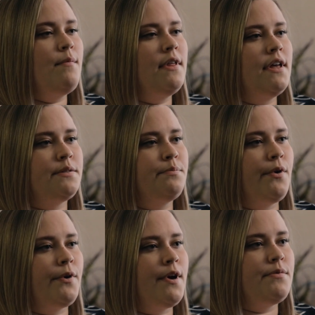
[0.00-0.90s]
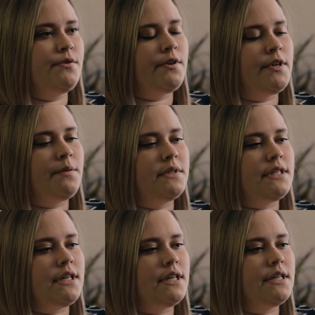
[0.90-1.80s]
MLS program through
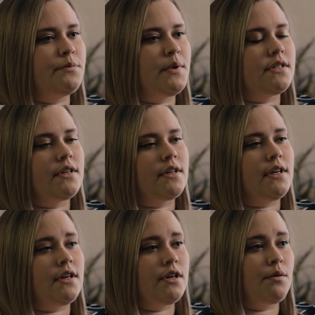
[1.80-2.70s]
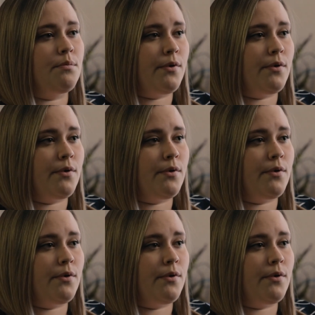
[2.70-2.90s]
UNMC is basically a year